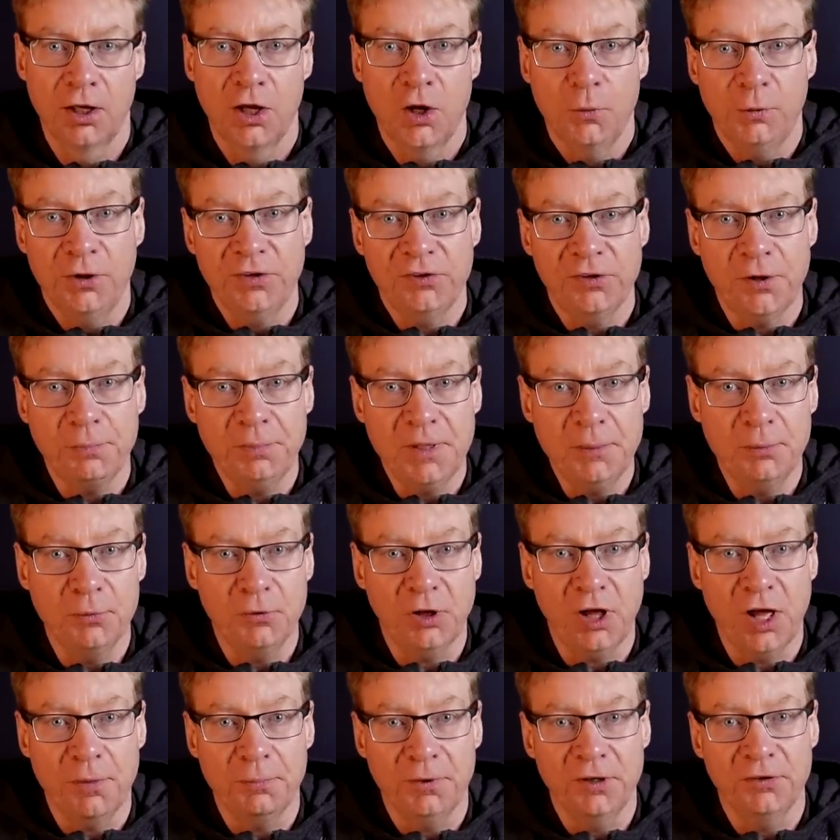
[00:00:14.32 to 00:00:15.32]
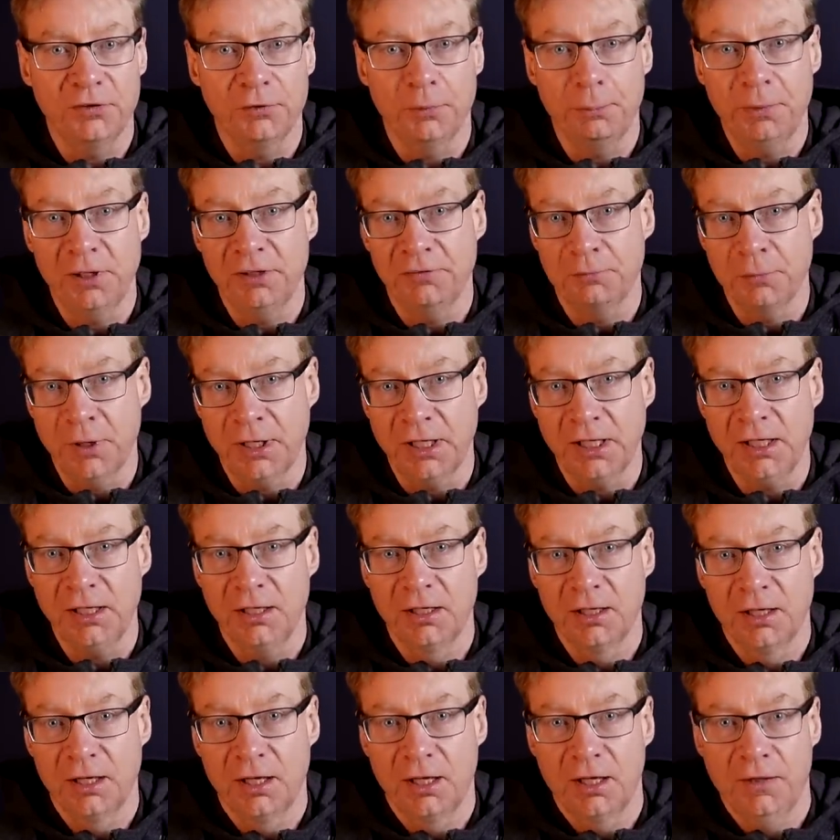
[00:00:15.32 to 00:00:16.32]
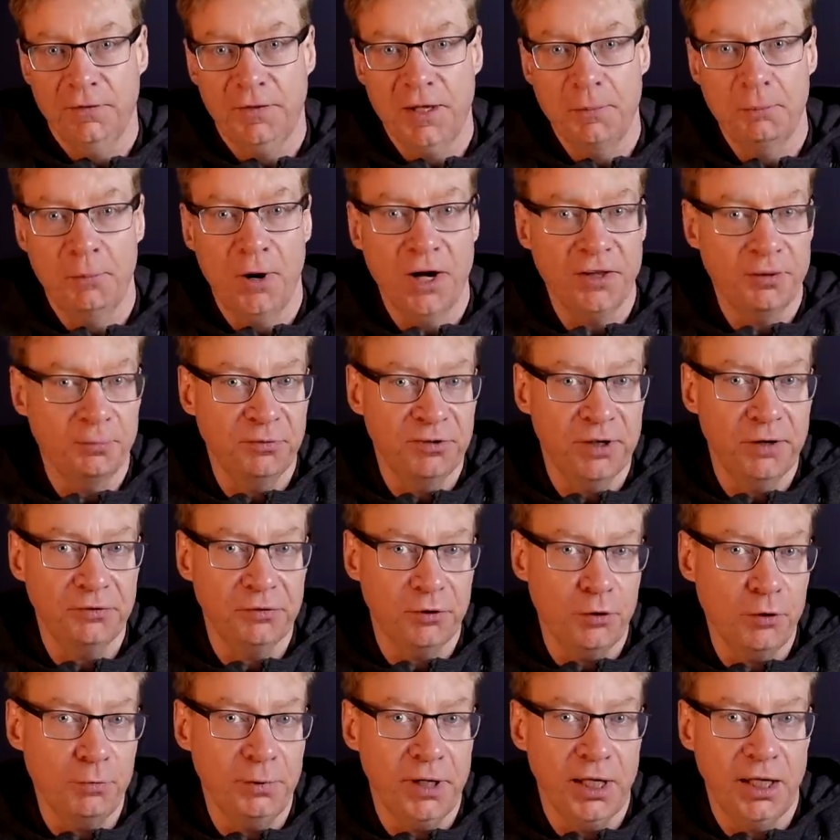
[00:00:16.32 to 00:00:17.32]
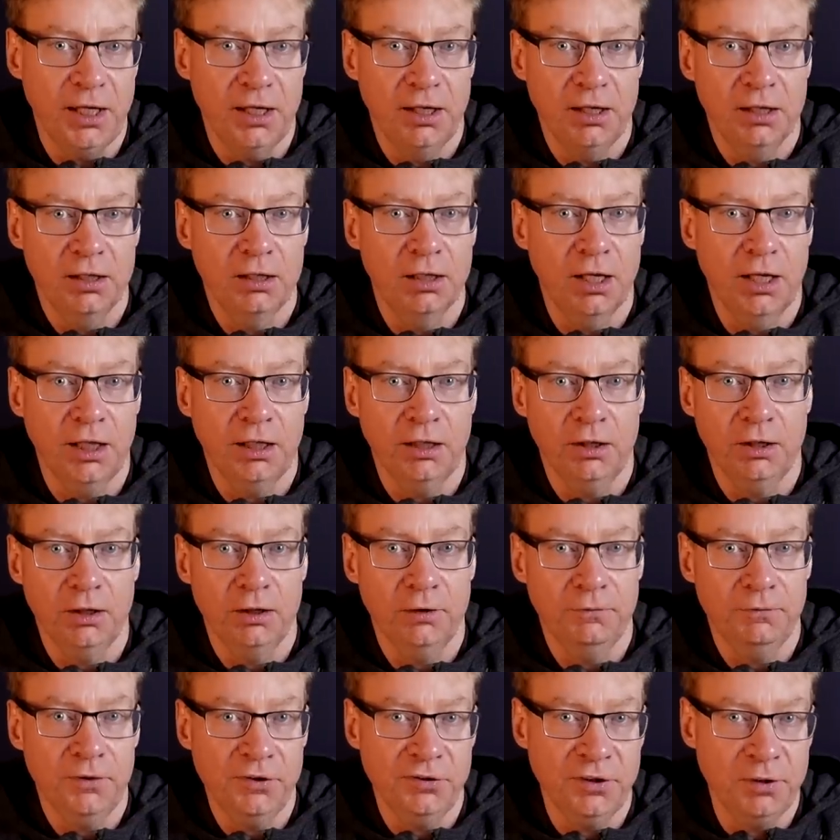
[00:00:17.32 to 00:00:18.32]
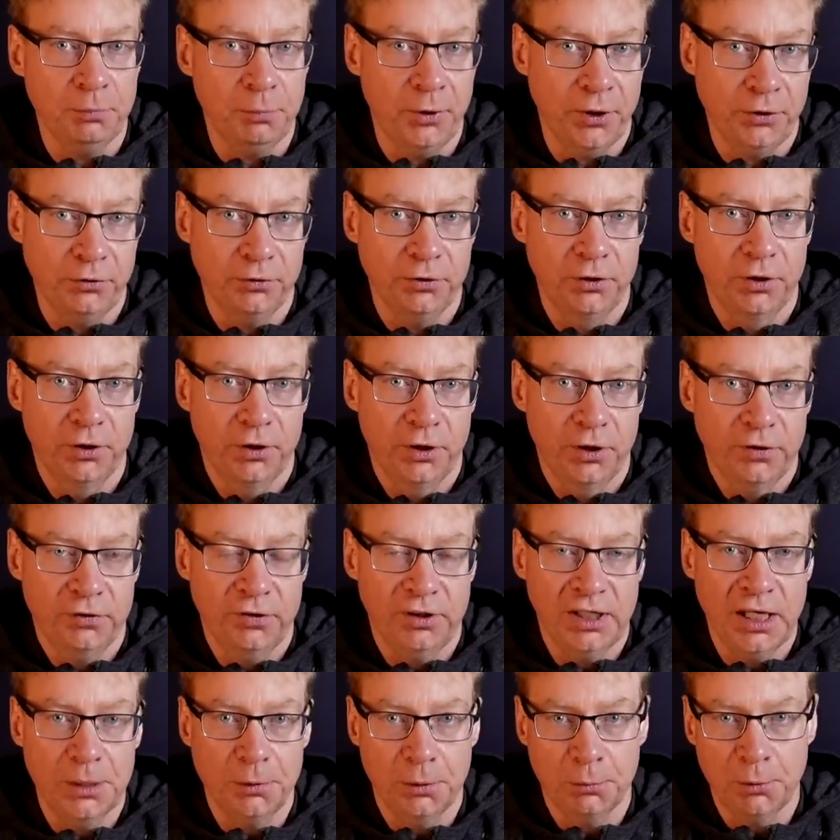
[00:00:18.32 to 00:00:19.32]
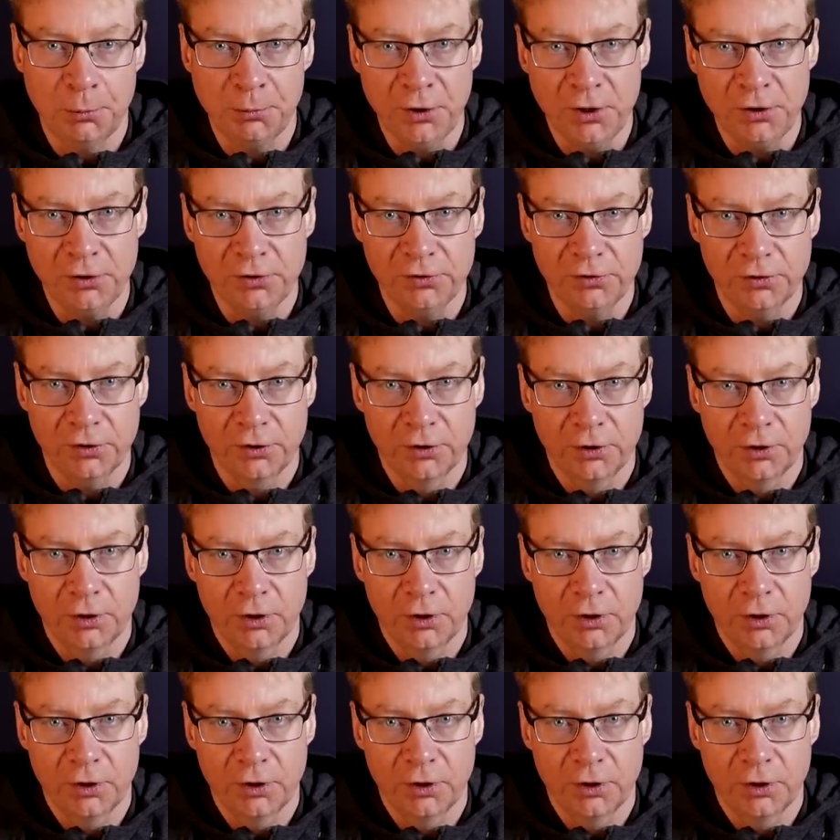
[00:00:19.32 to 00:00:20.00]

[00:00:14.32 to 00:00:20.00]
When some people come into a bit of money, they buy themselves a hobby, like a fishing boat, to keep them amused.